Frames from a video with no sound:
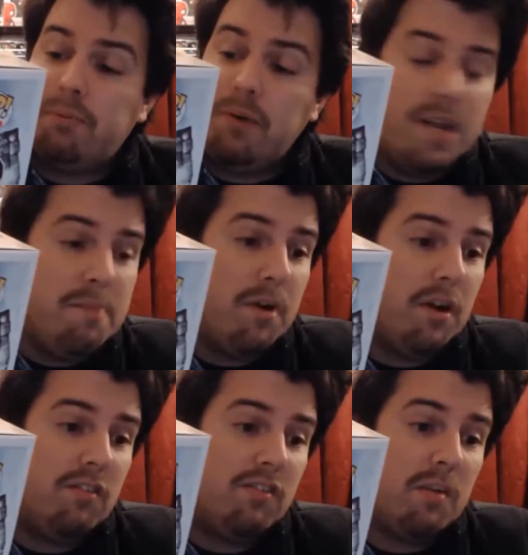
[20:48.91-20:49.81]
pretty
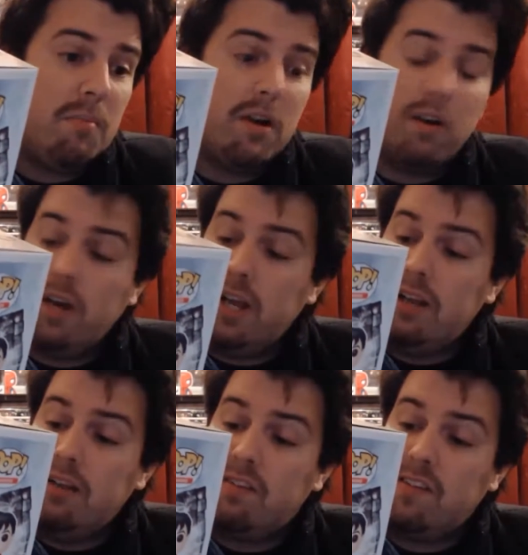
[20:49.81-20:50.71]
much similar
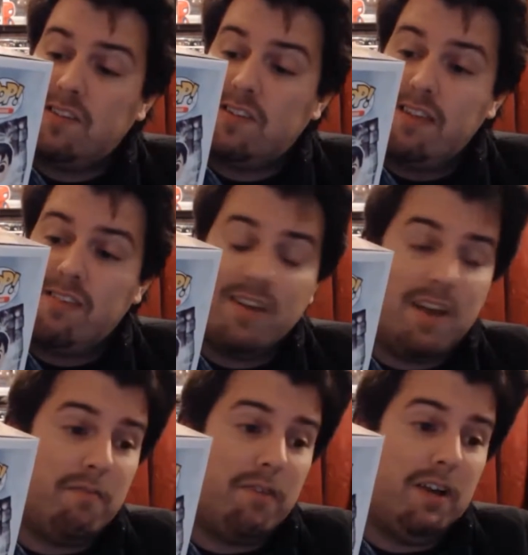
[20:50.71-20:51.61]
in stance
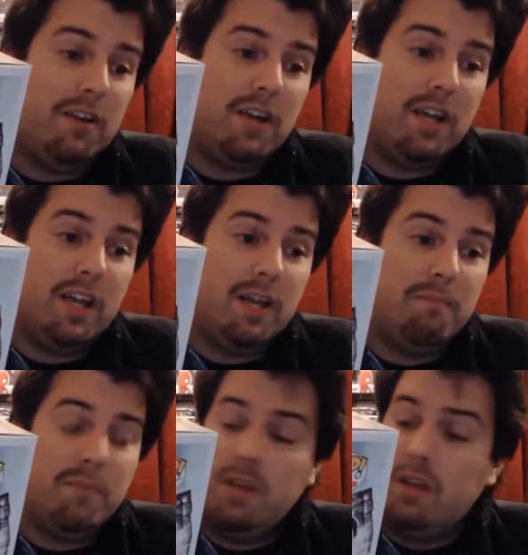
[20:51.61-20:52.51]
and everything. Looking at
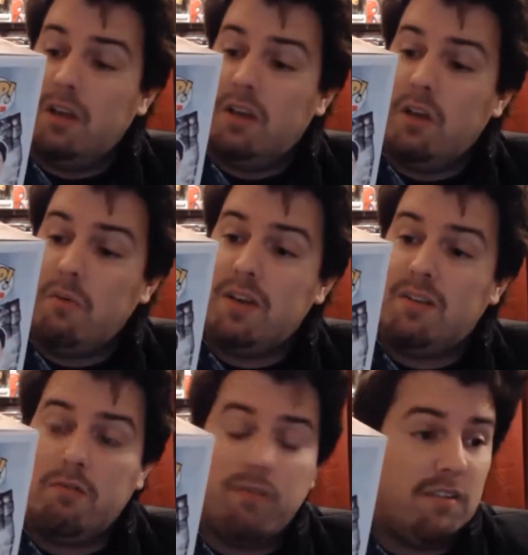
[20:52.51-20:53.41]
him, the only
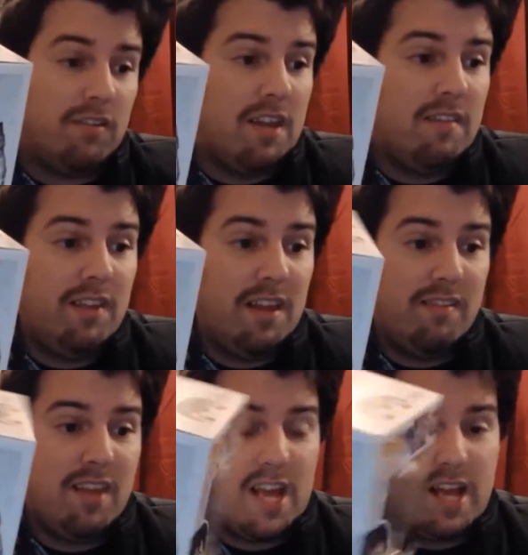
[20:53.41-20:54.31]
difference is
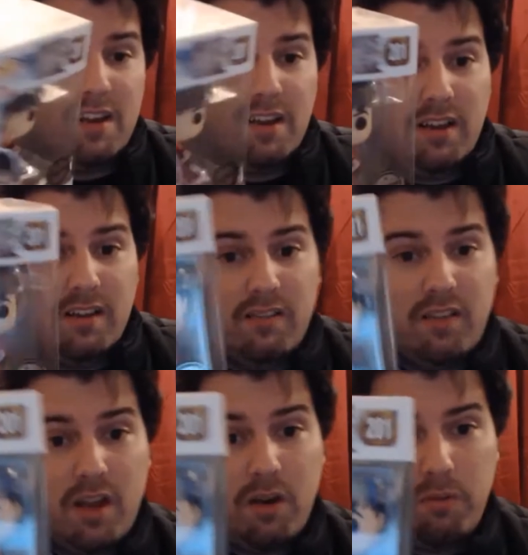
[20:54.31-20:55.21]
his head.
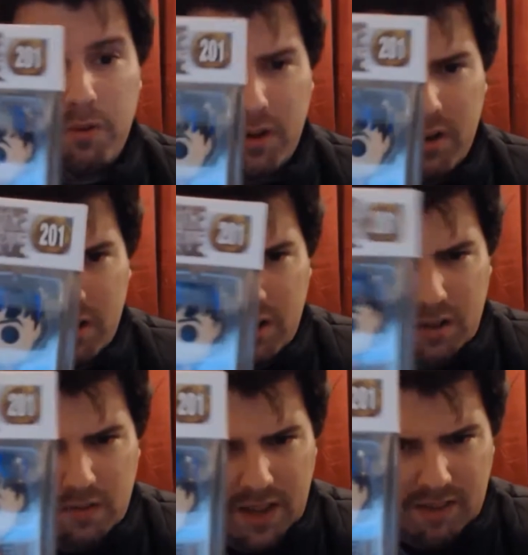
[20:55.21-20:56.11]
So
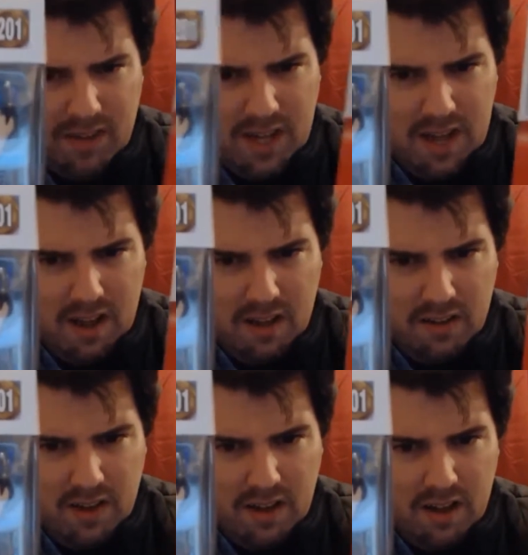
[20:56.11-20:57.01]
that's
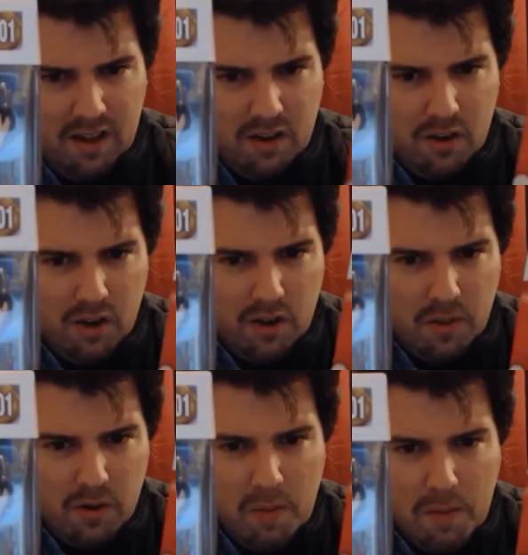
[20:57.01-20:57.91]
the
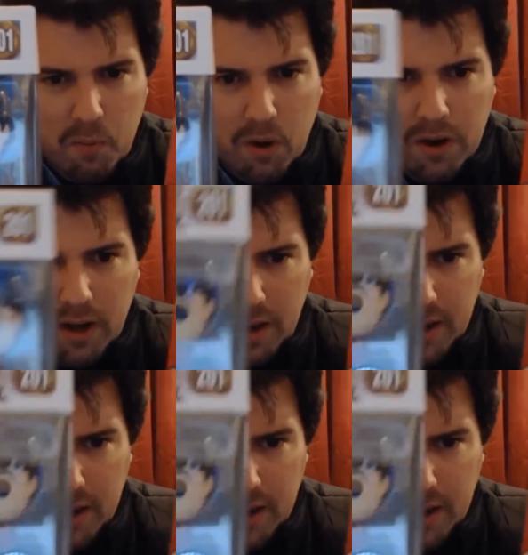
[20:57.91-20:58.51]
common one,